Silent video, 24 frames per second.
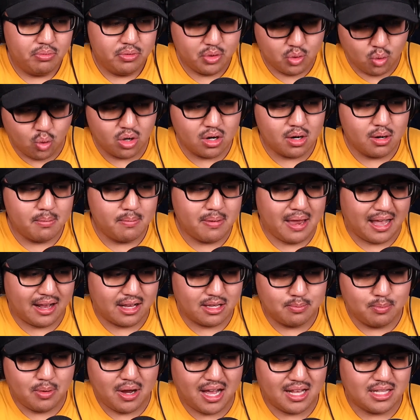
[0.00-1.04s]
quarterback
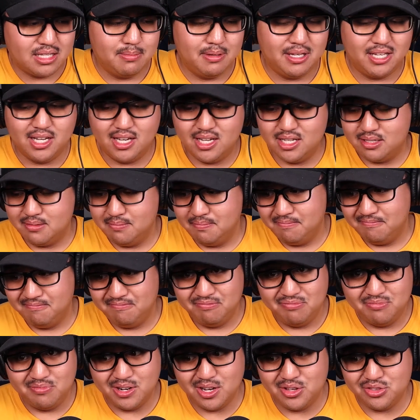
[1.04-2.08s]
spots because,
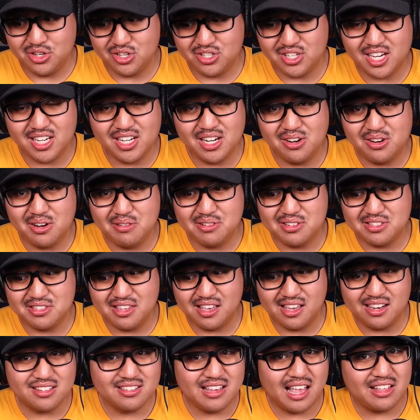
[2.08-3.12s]
well, their secondary was
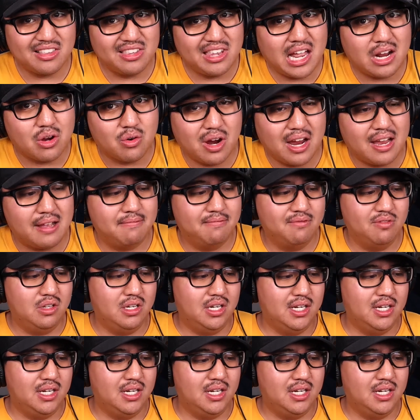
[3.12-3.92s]
not exactly that great.